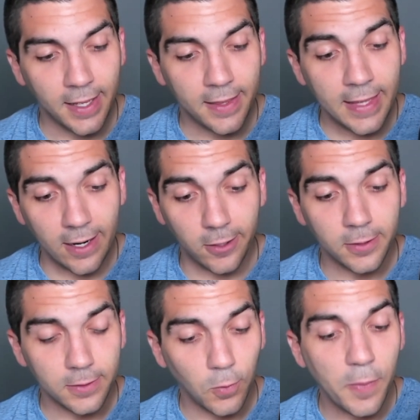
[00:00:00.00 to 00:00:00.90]
There,
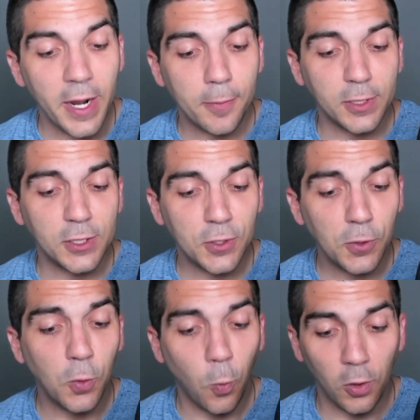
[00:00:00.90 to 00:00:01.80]
we met up with two
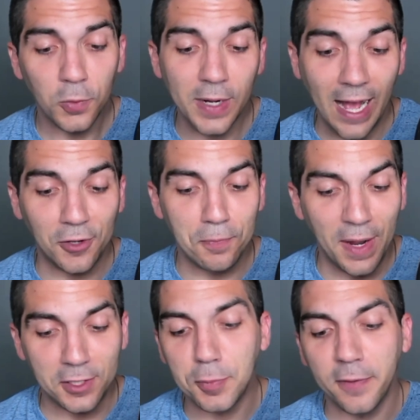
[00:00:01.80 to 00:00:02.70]
world-renowned
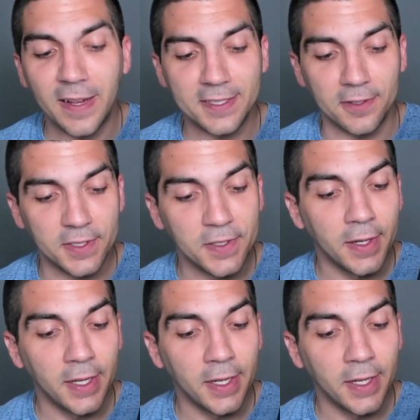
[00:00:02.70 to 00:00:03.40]
medical professors.